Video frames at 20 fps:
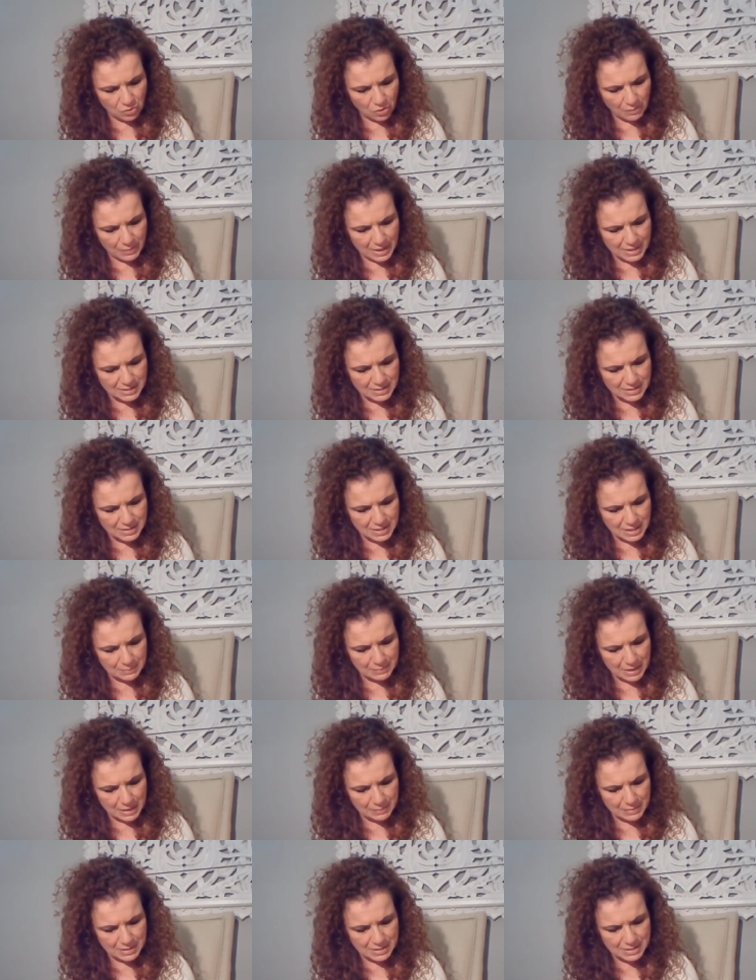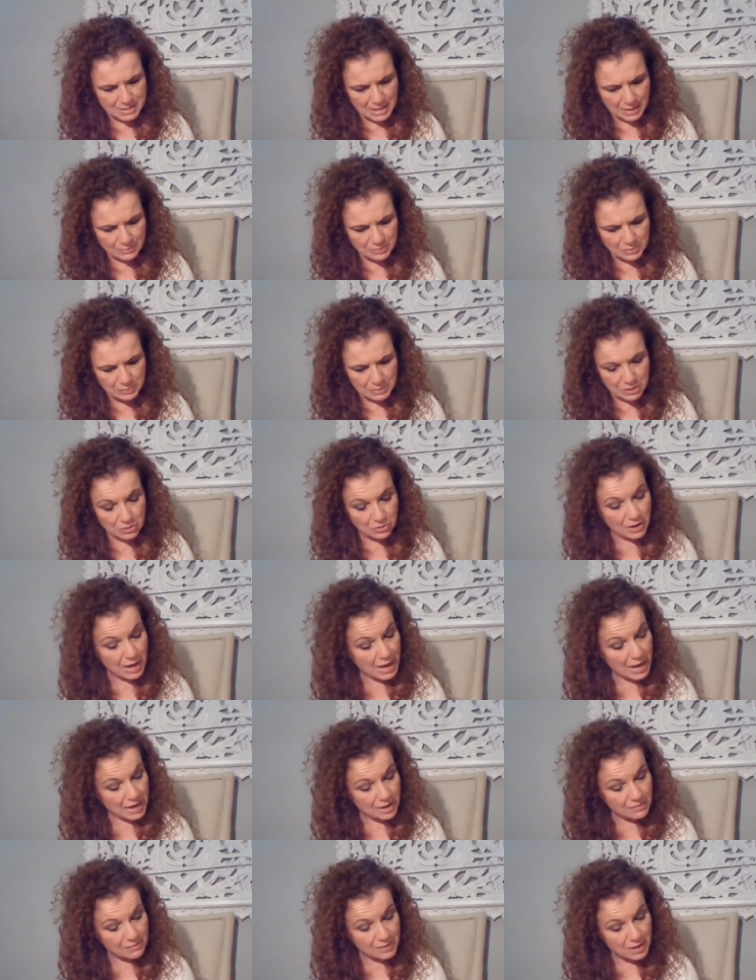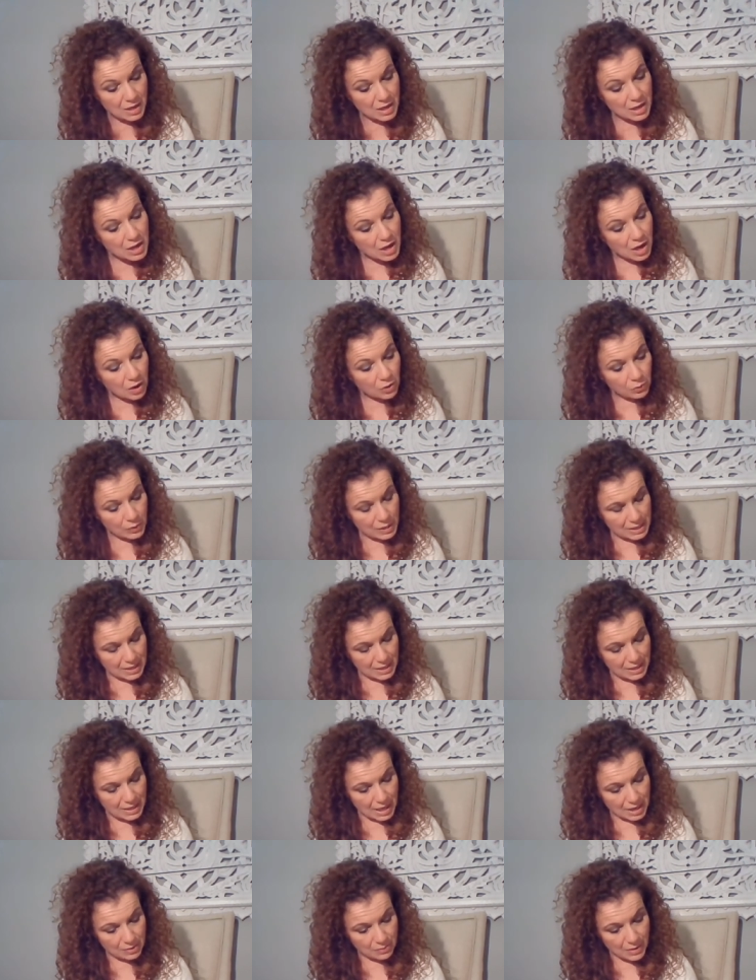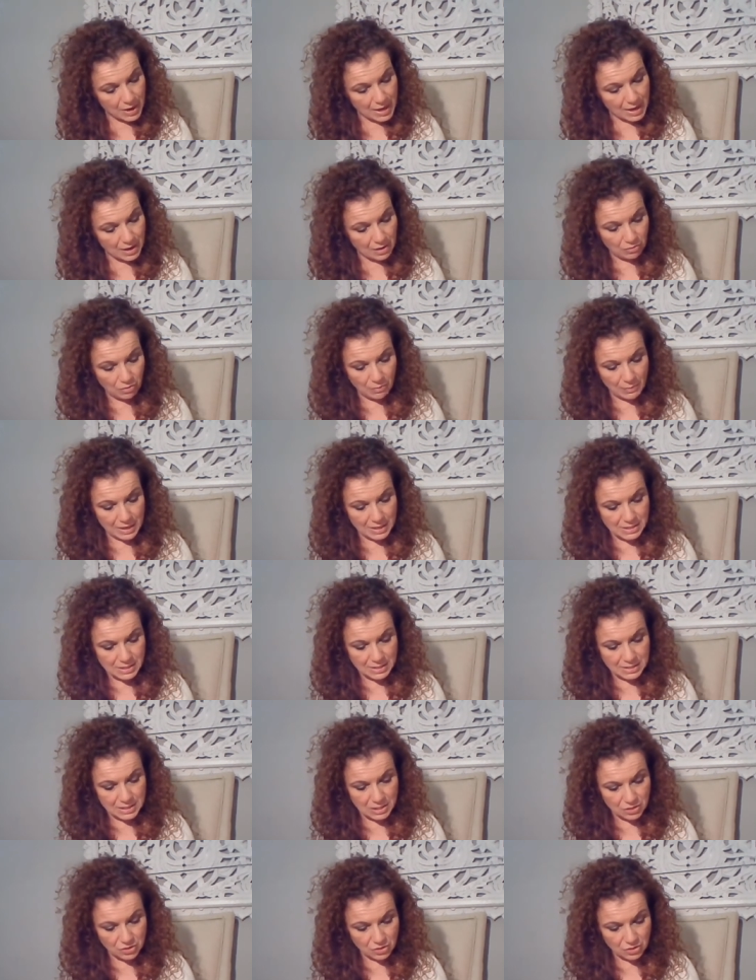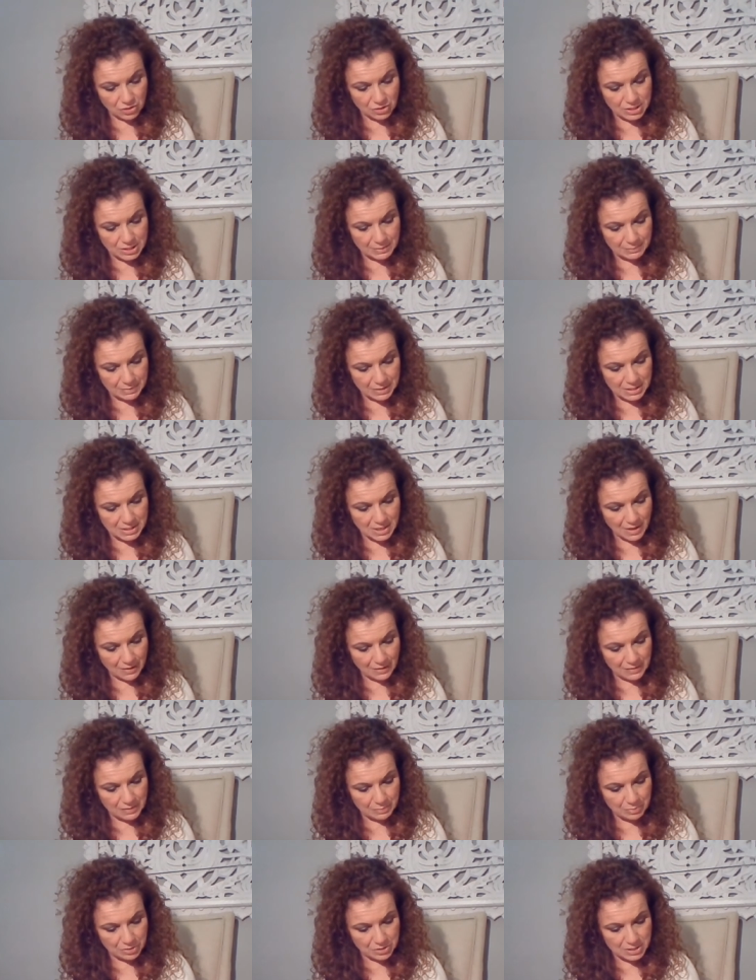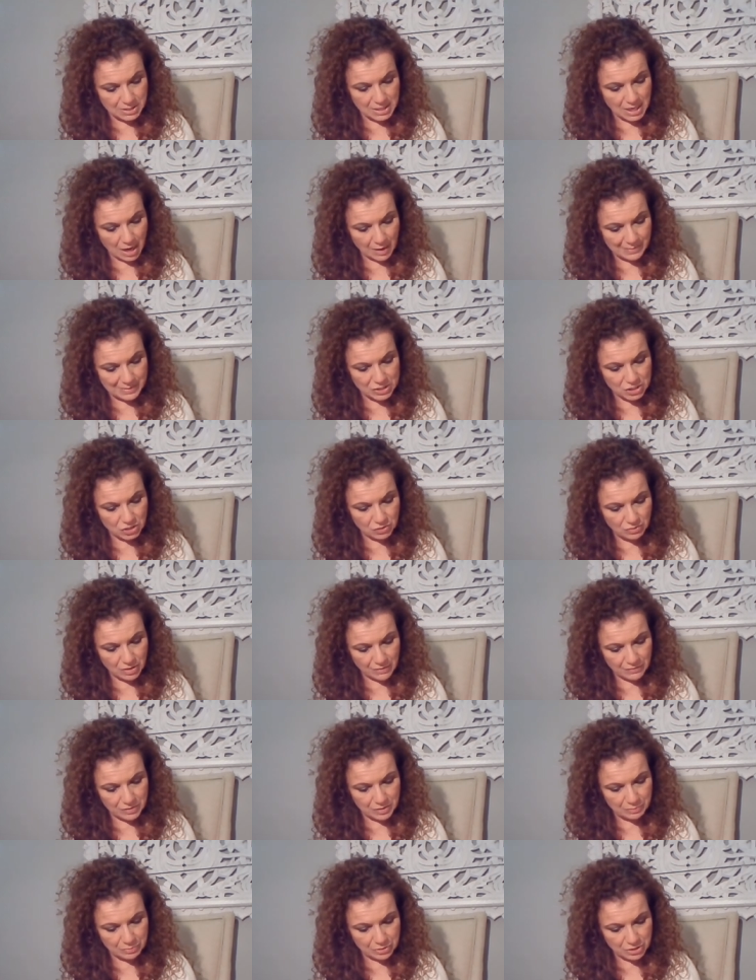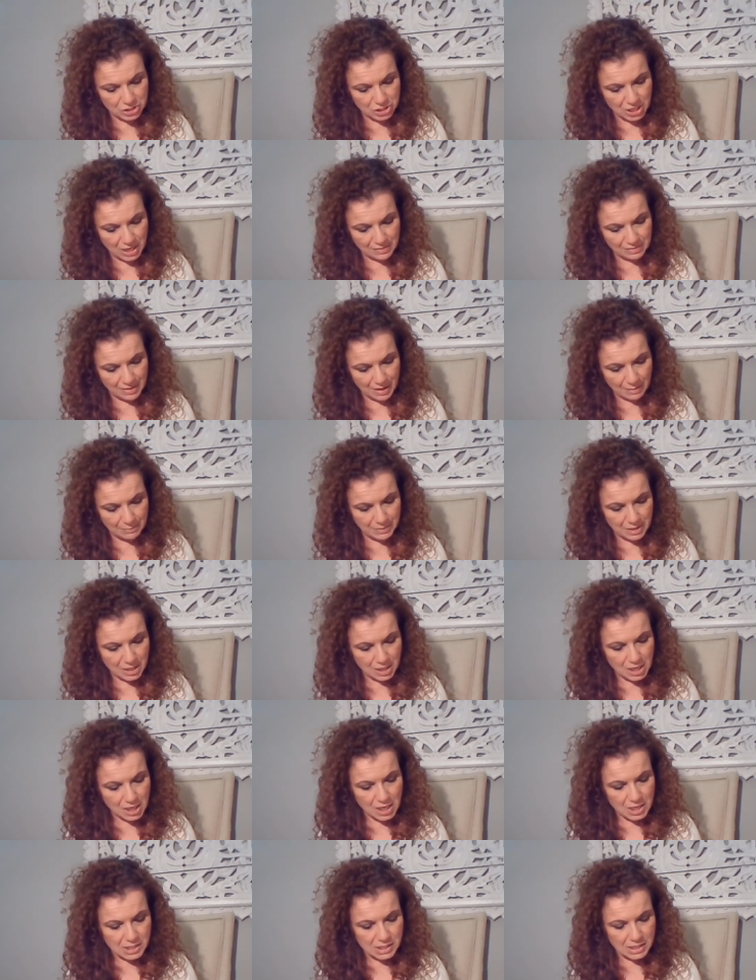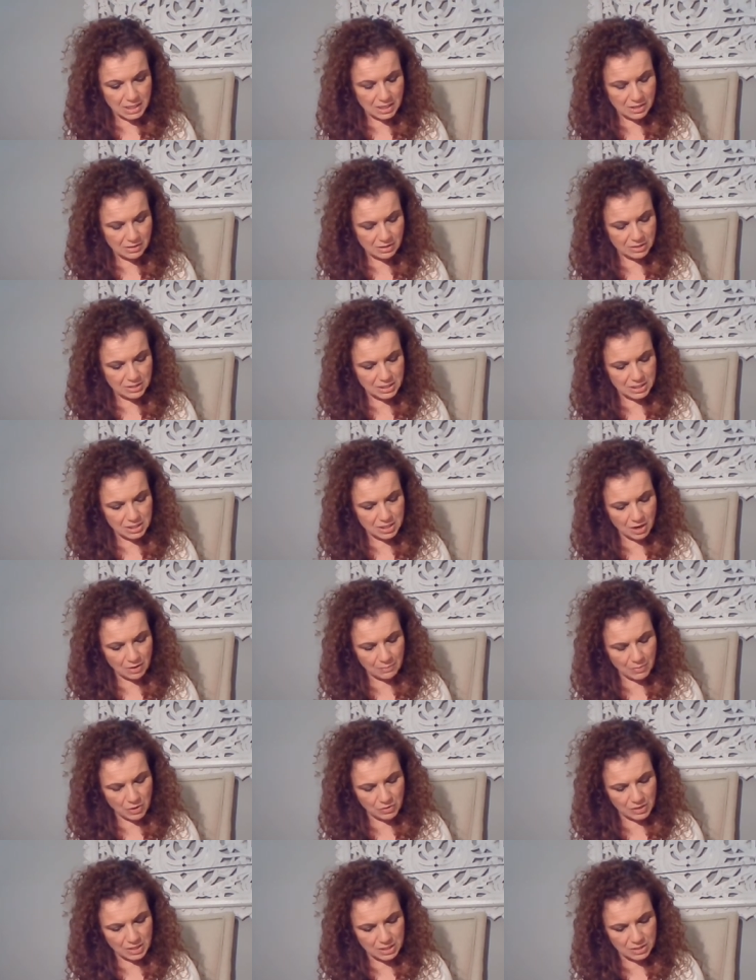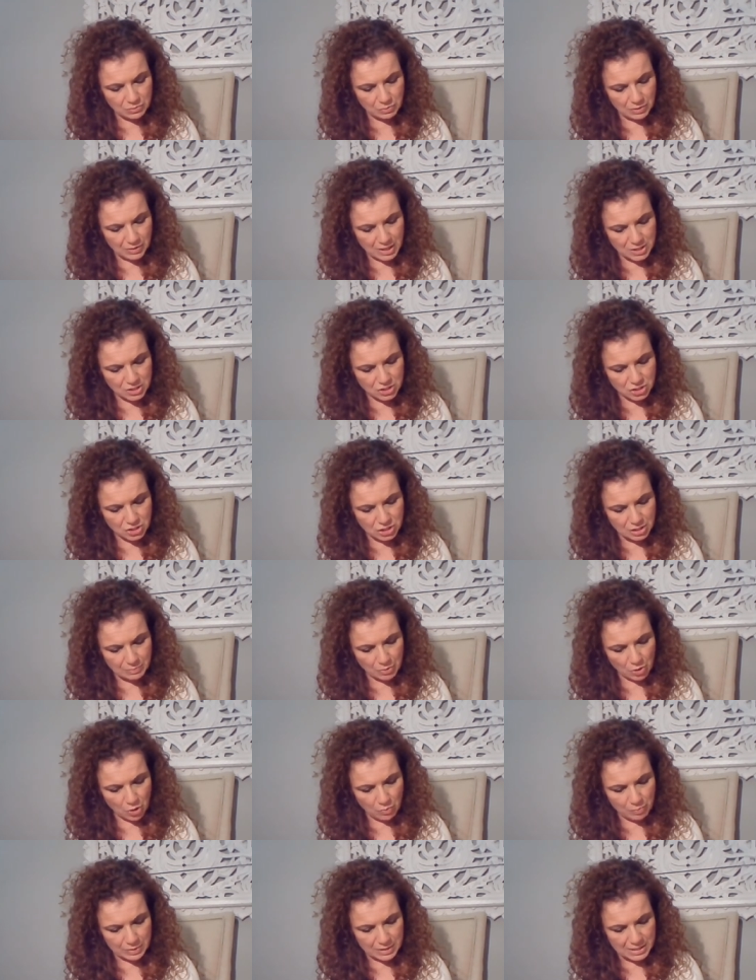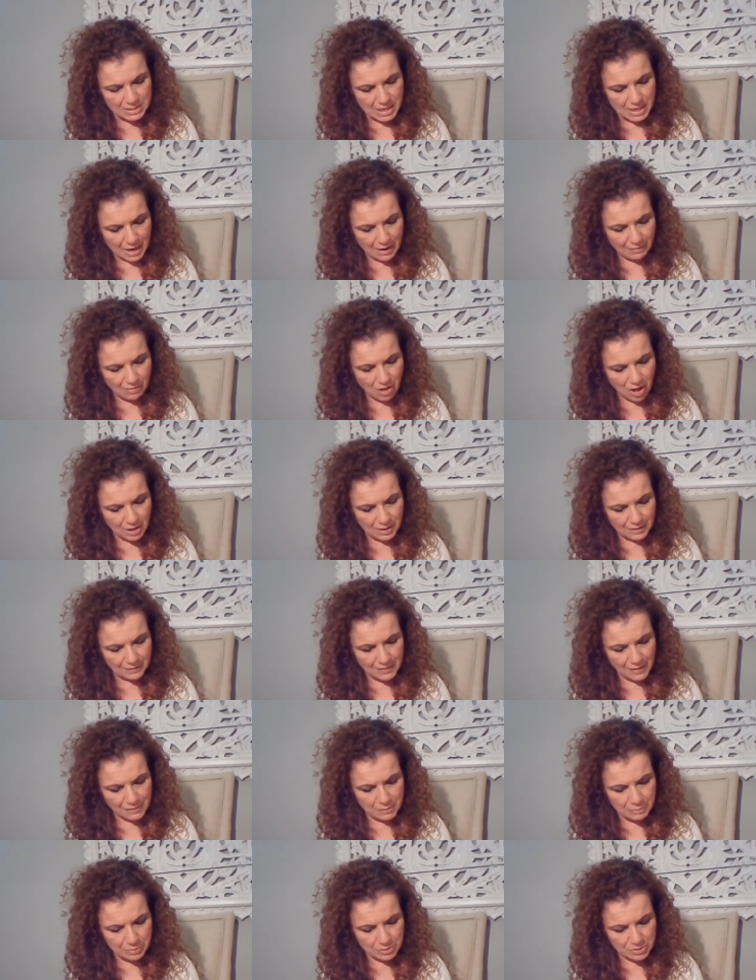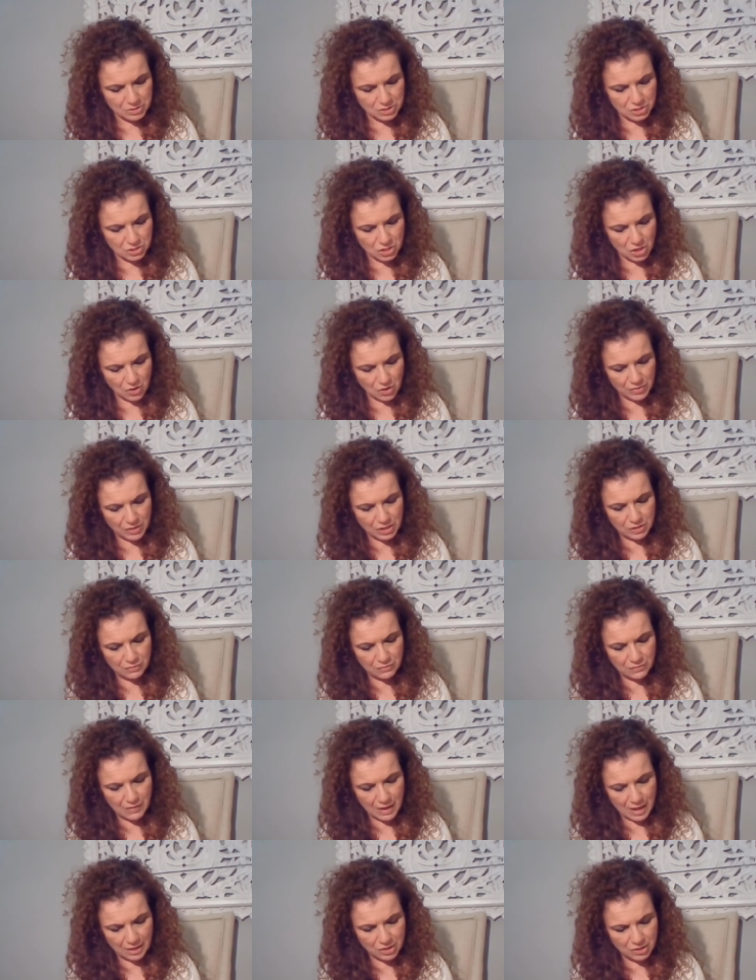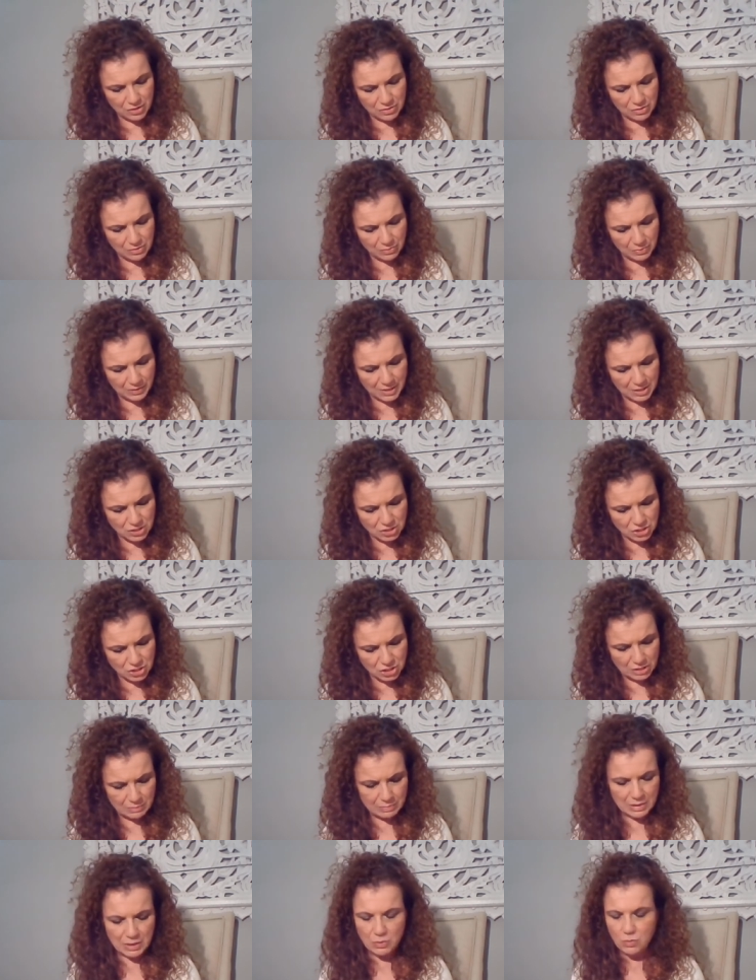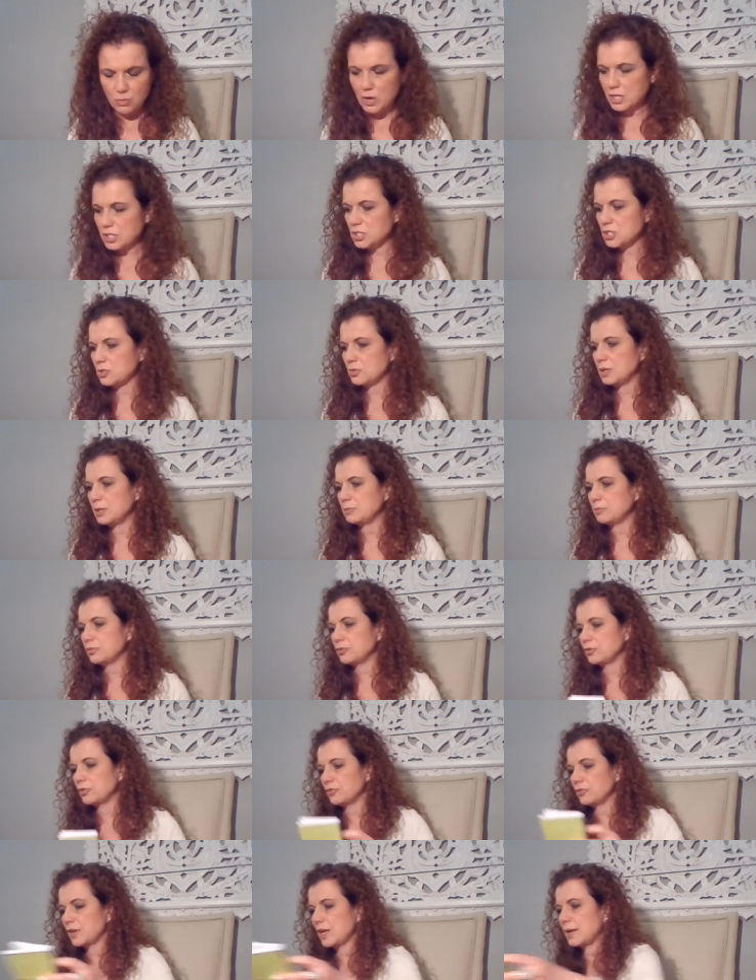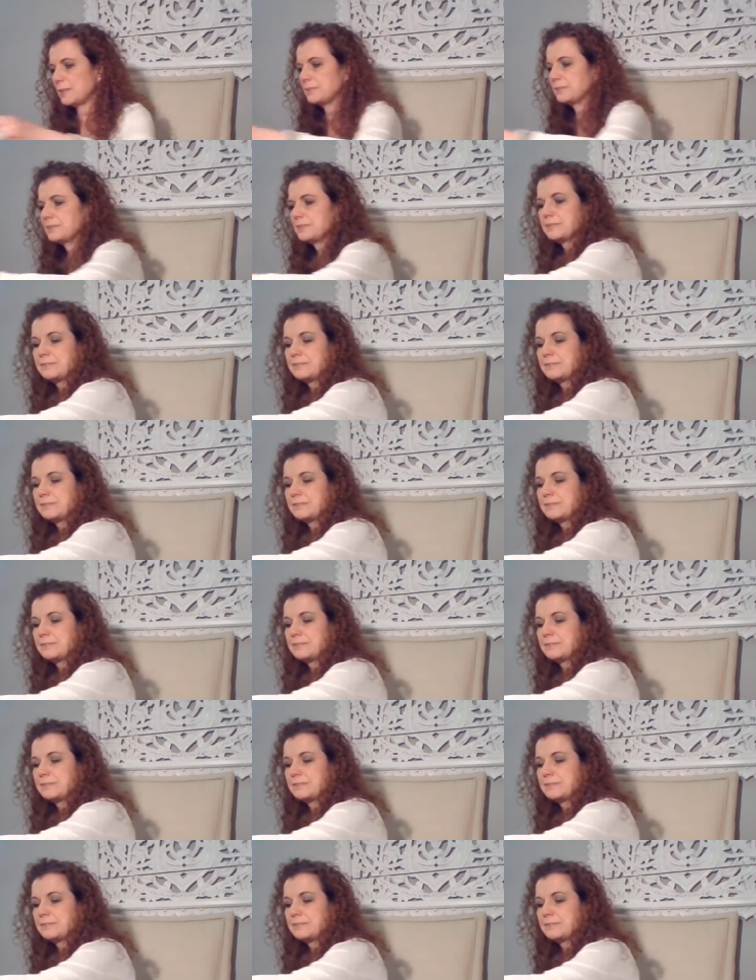romance, then maybe it's time to be creative. A weekend getaway, a romantic dinner, or simply telling the person how much you love and appreciate them. To heal a disharmonious relationship, open a dialogue. Let the person know that you value the relationship and want to improve it.